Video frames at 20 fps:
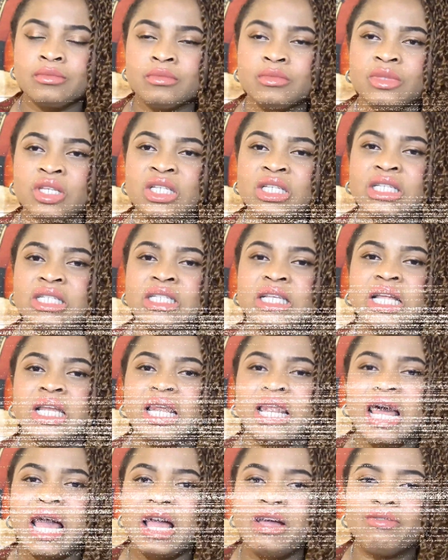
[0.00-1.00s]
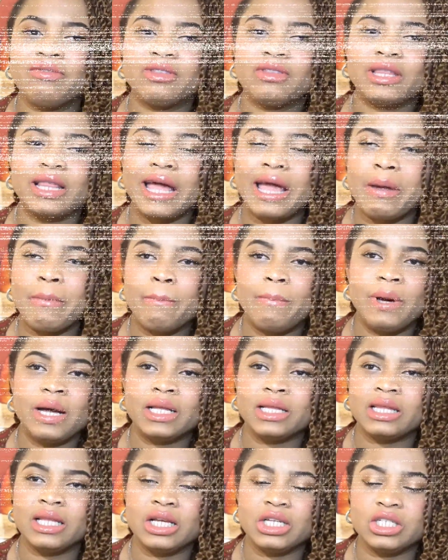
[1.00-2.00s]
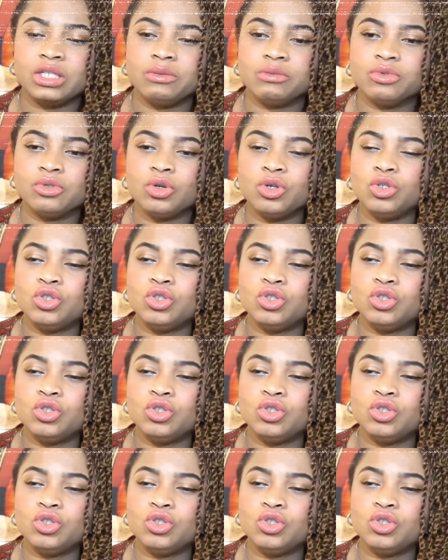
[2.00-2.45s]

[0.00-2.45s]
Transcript: This is a lifetime partnership. So you